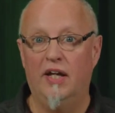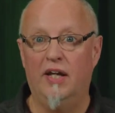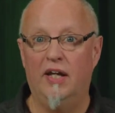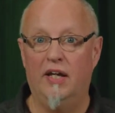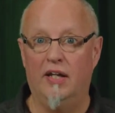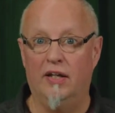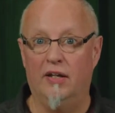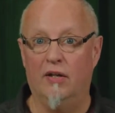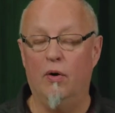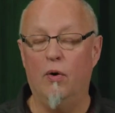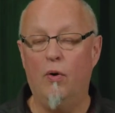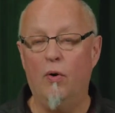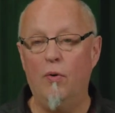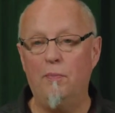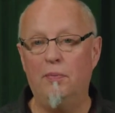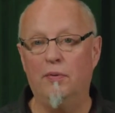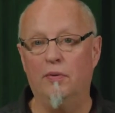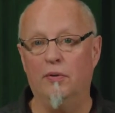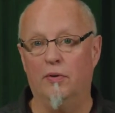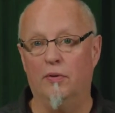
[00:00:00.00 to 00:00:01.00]
In an
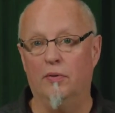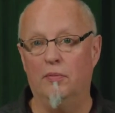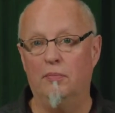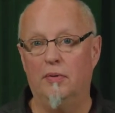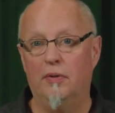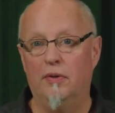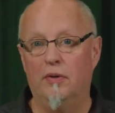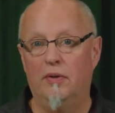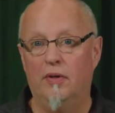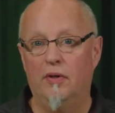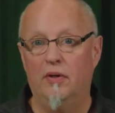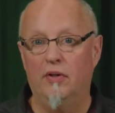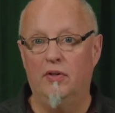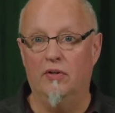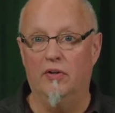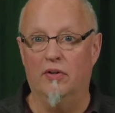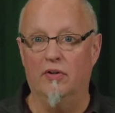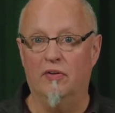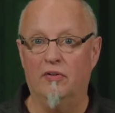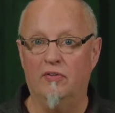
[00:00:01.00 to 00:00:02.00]
open loop,
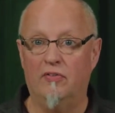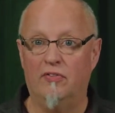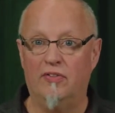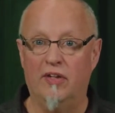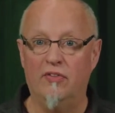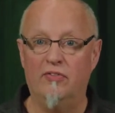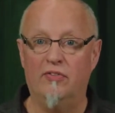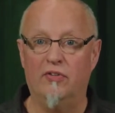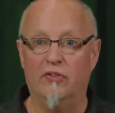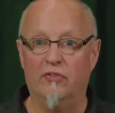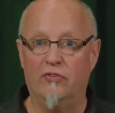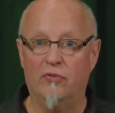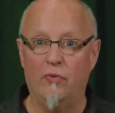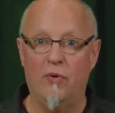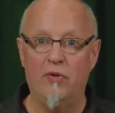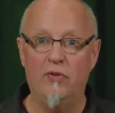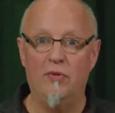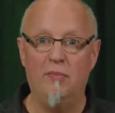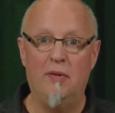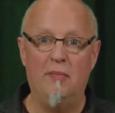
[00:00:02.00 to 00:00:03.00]
your sensor is
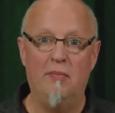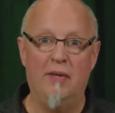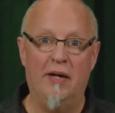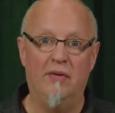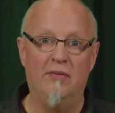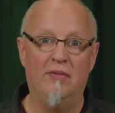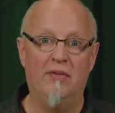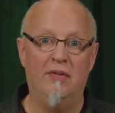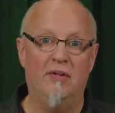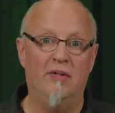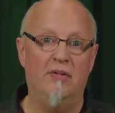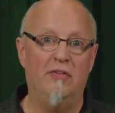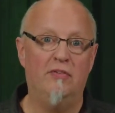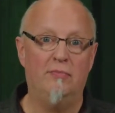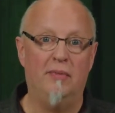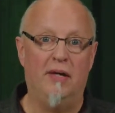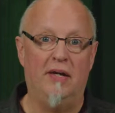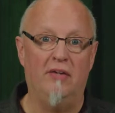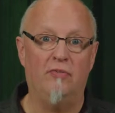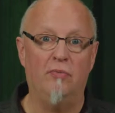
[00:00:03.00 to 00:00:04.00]
going to be mounted in a
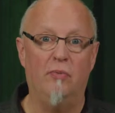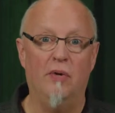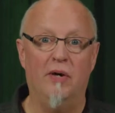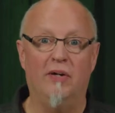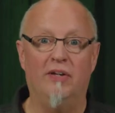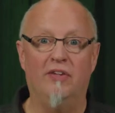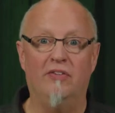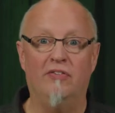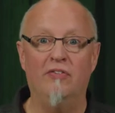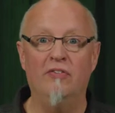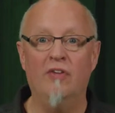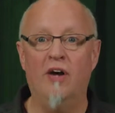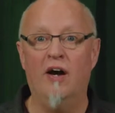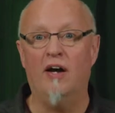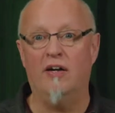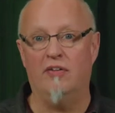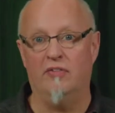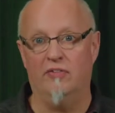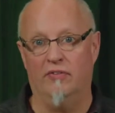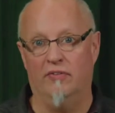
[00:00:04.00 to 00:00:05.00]
space where it is
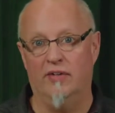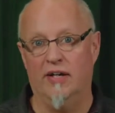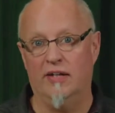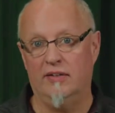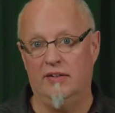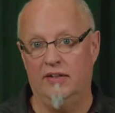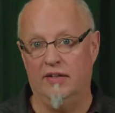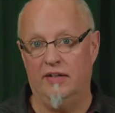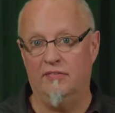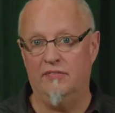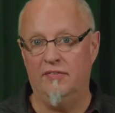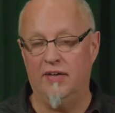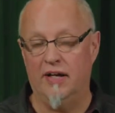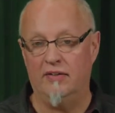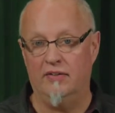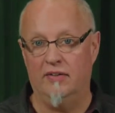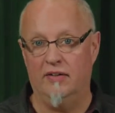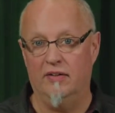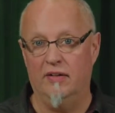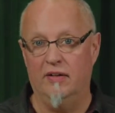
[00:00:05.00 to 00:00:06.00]
not directly
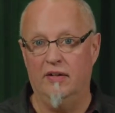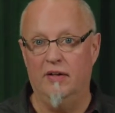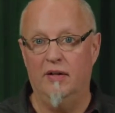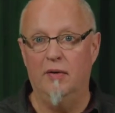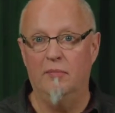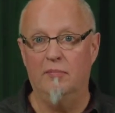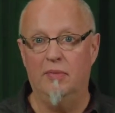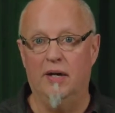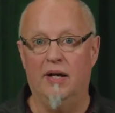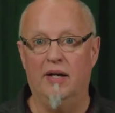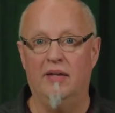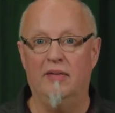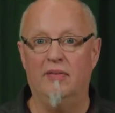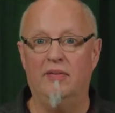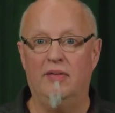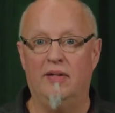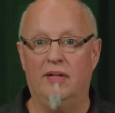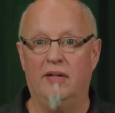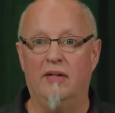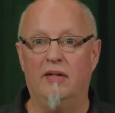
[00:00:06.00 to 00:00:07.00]
affected by
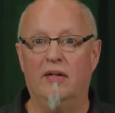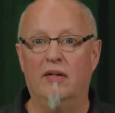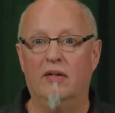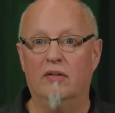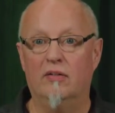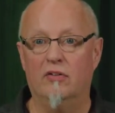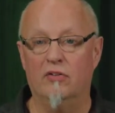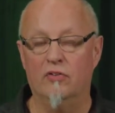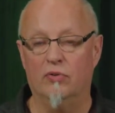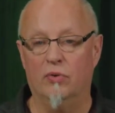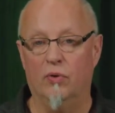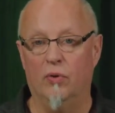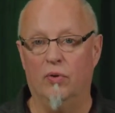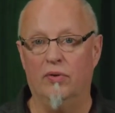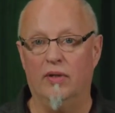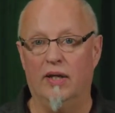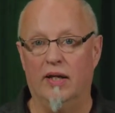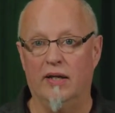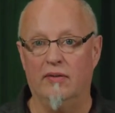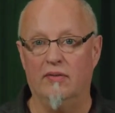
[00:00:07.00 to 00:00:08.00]
the controlled
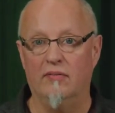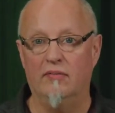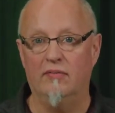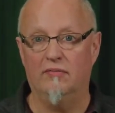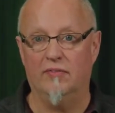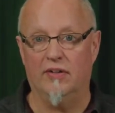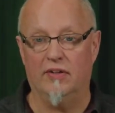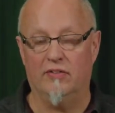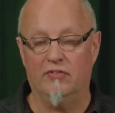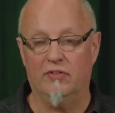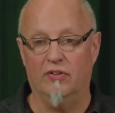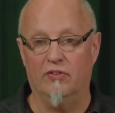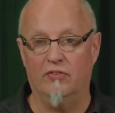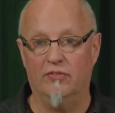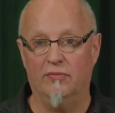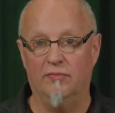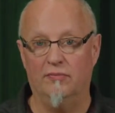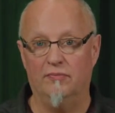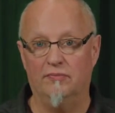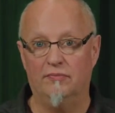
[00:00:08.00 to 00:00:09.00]
light
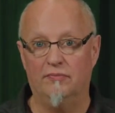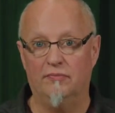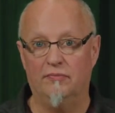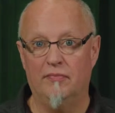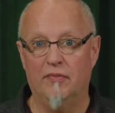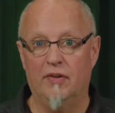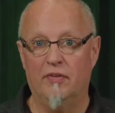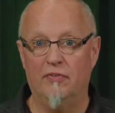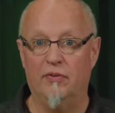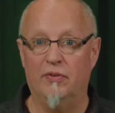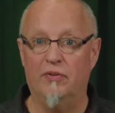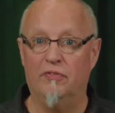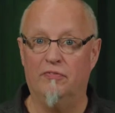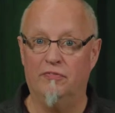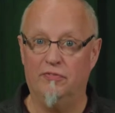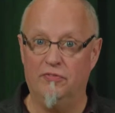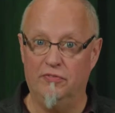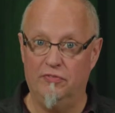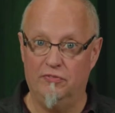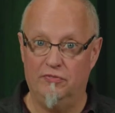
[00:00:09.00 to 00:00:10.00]
fixtures. So
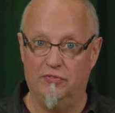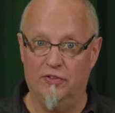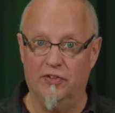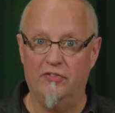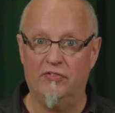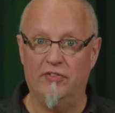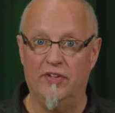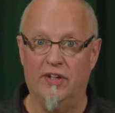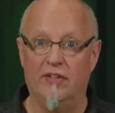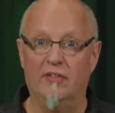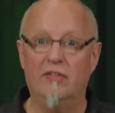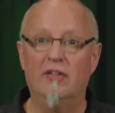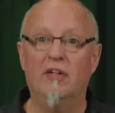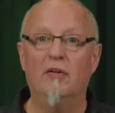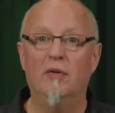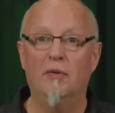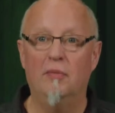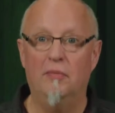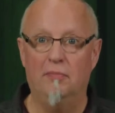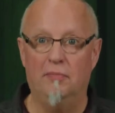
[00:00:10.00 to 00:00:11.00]
first thing,
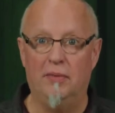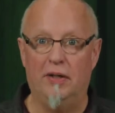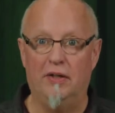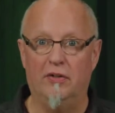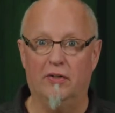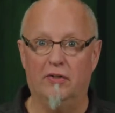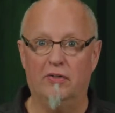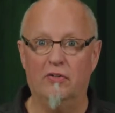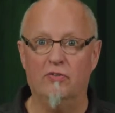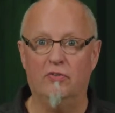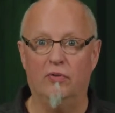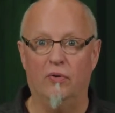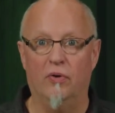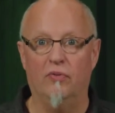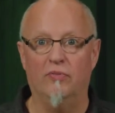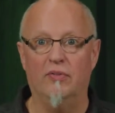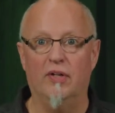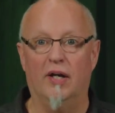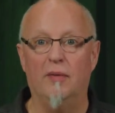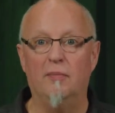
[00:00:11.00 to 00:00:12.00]
pick your
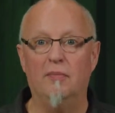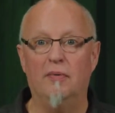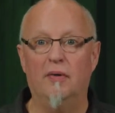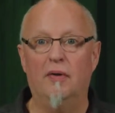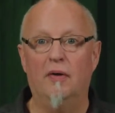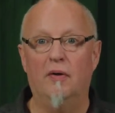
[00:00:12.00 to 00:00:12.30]
control type.